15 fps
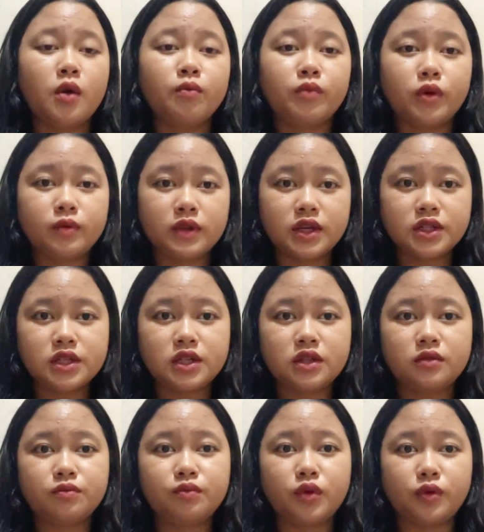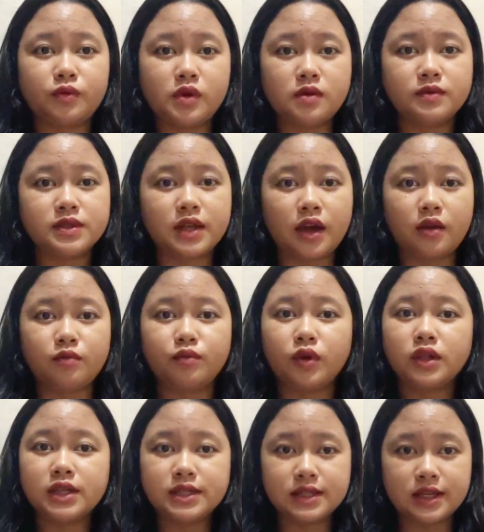population programs and
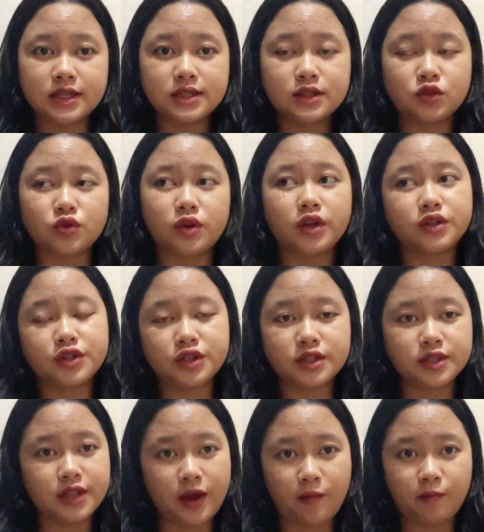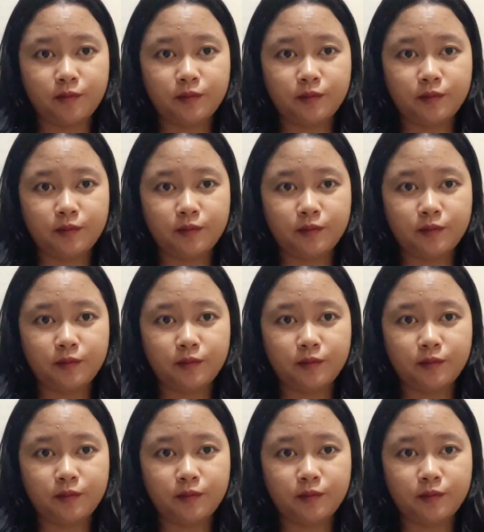policies to address them,